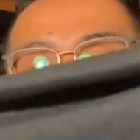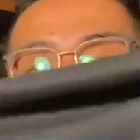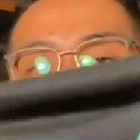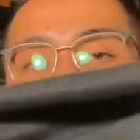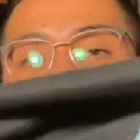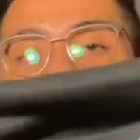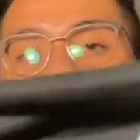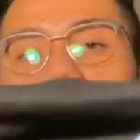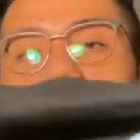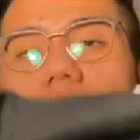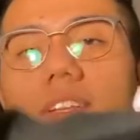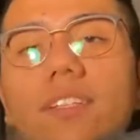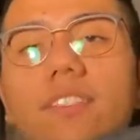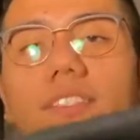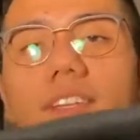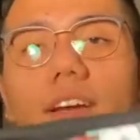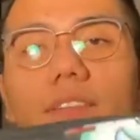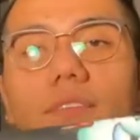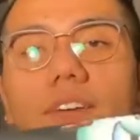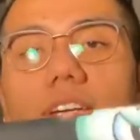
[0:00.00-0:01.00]
shoes
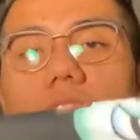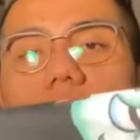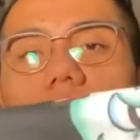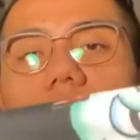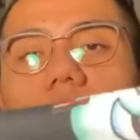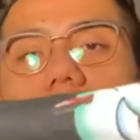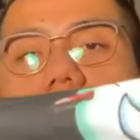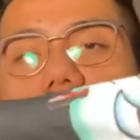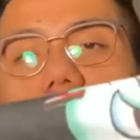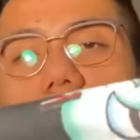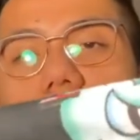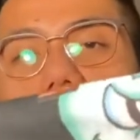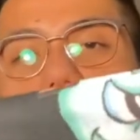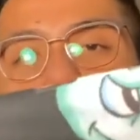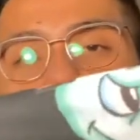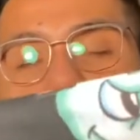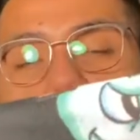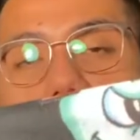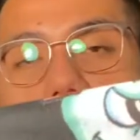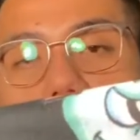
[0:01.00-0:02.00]
unless you have like the
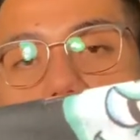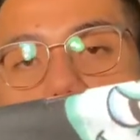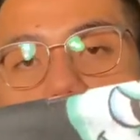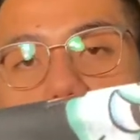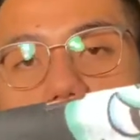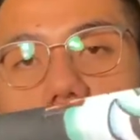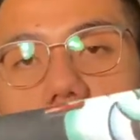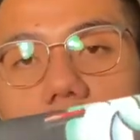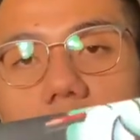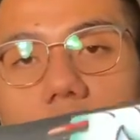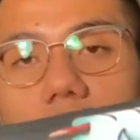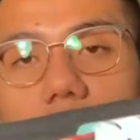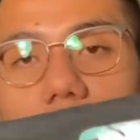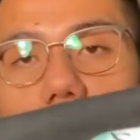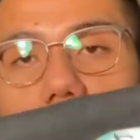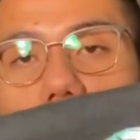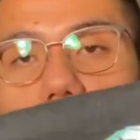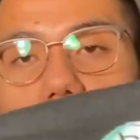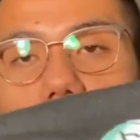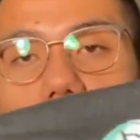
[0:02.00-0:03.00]

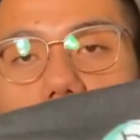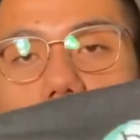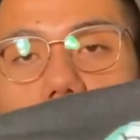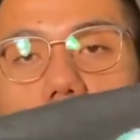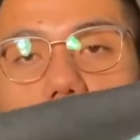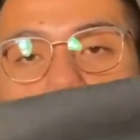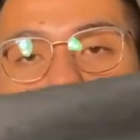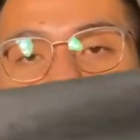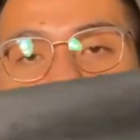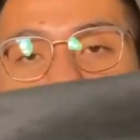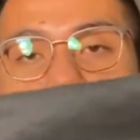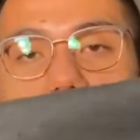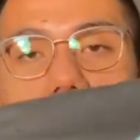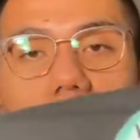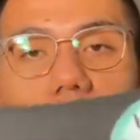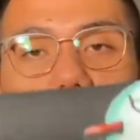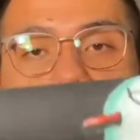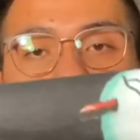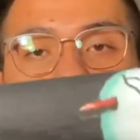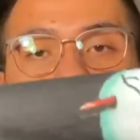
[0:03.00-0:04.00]
teal ones or
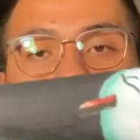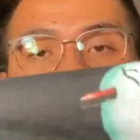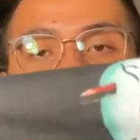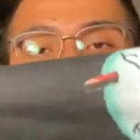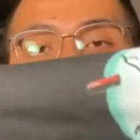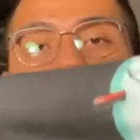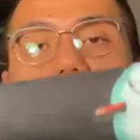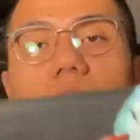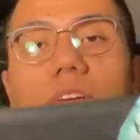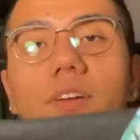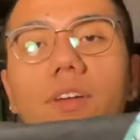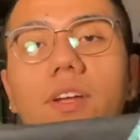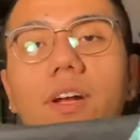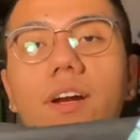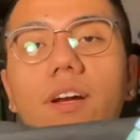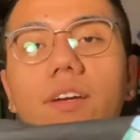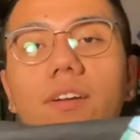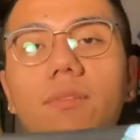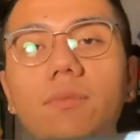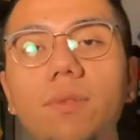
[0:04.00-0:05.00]
something. You know, you're
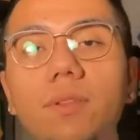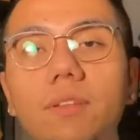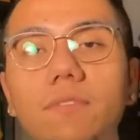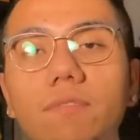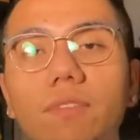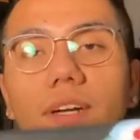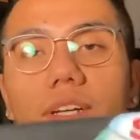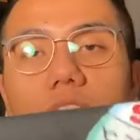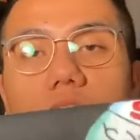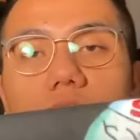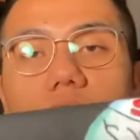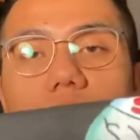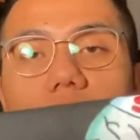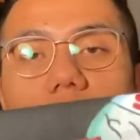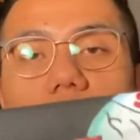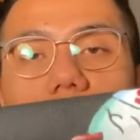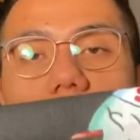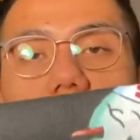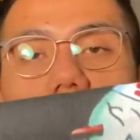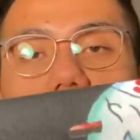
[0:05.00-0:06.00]
not gonna really find
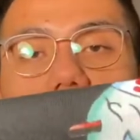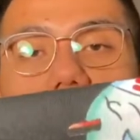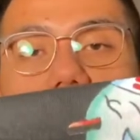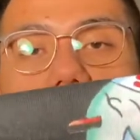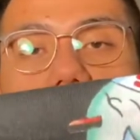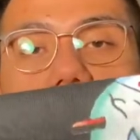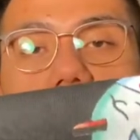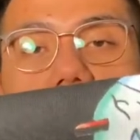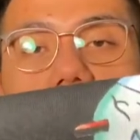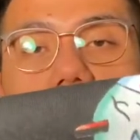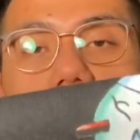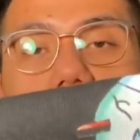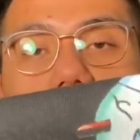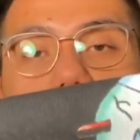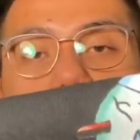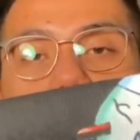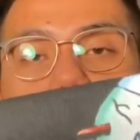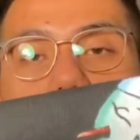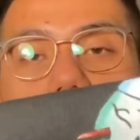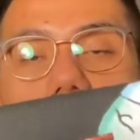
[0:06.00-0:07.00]
shoes that have
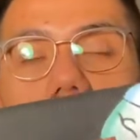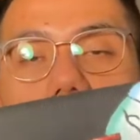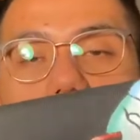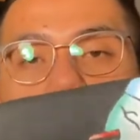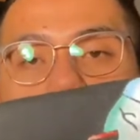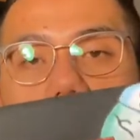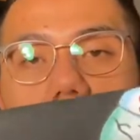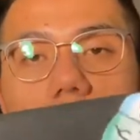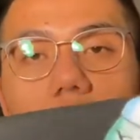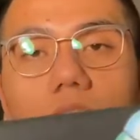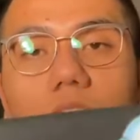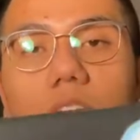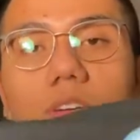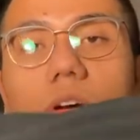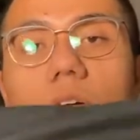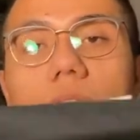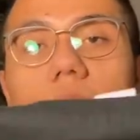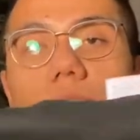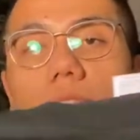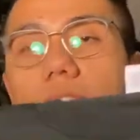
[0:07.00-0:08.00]
colors to
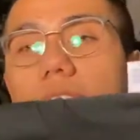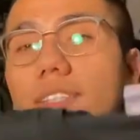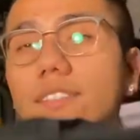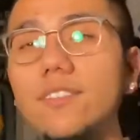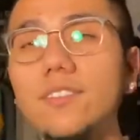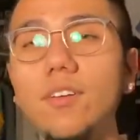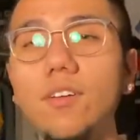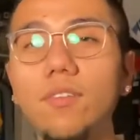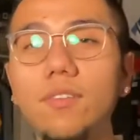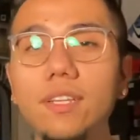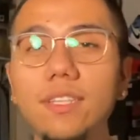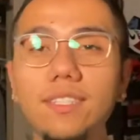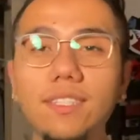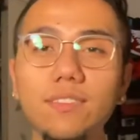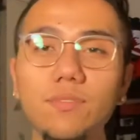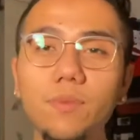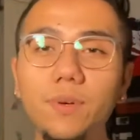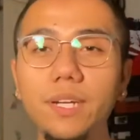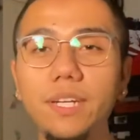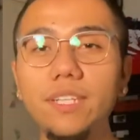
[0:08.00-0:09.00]
go with this. So this
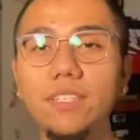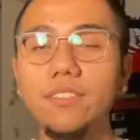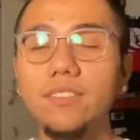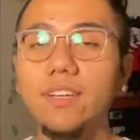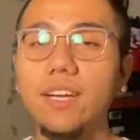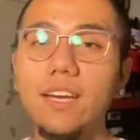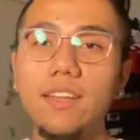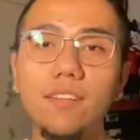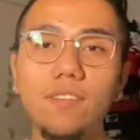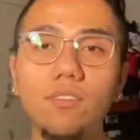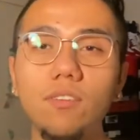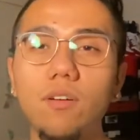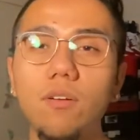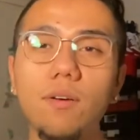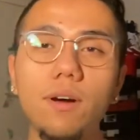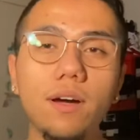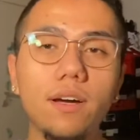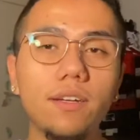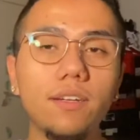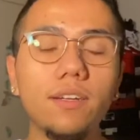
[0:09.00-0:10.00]
is where you just kind of throw
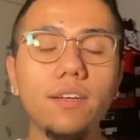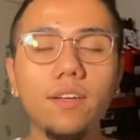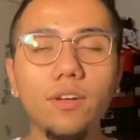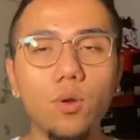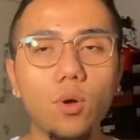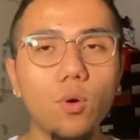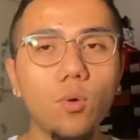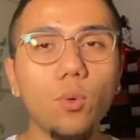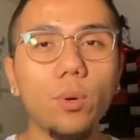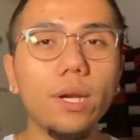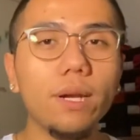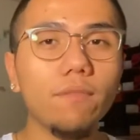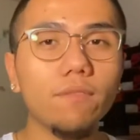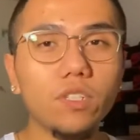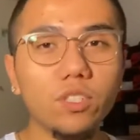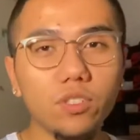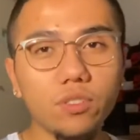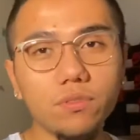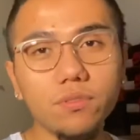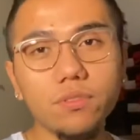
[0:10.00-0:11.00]
on
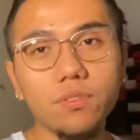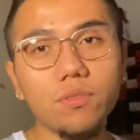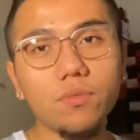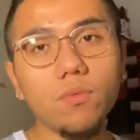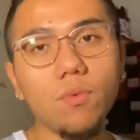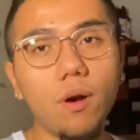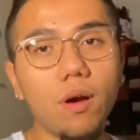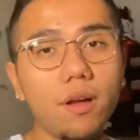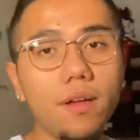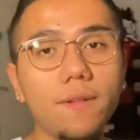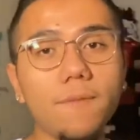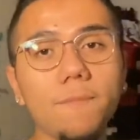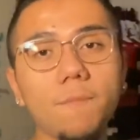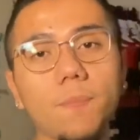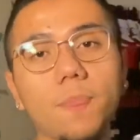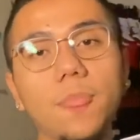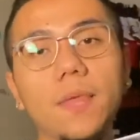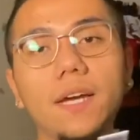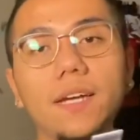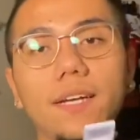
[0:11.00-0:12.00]
whatever shoes you want,
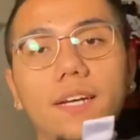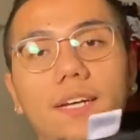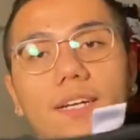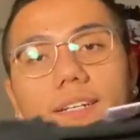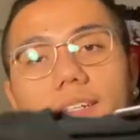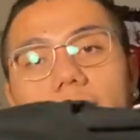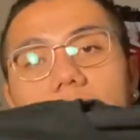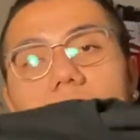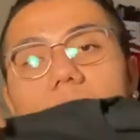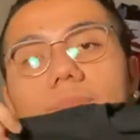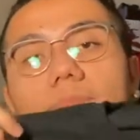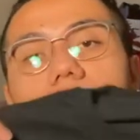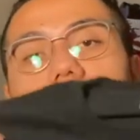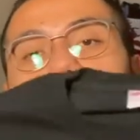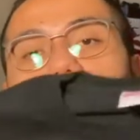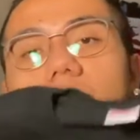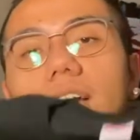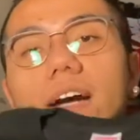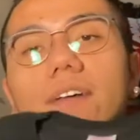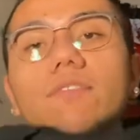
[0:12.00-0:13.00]

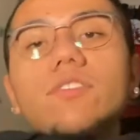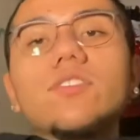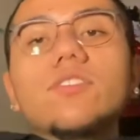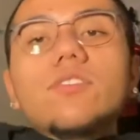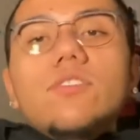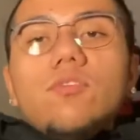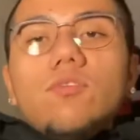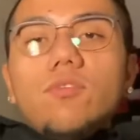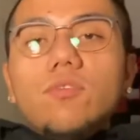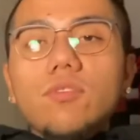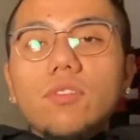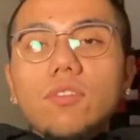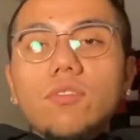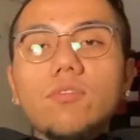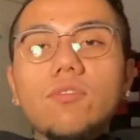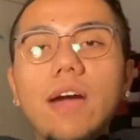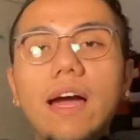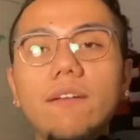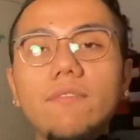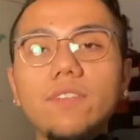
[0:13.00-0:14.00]
and you have just a cool little
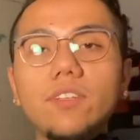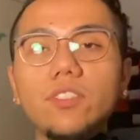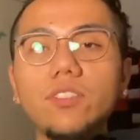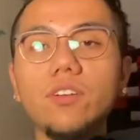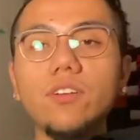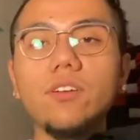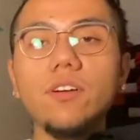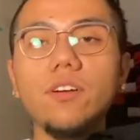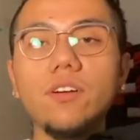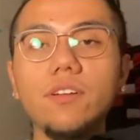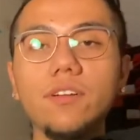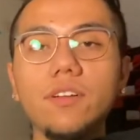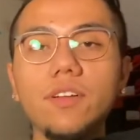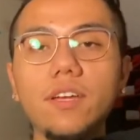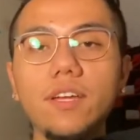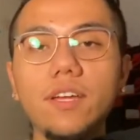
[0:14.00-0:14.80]
graphic shirt on,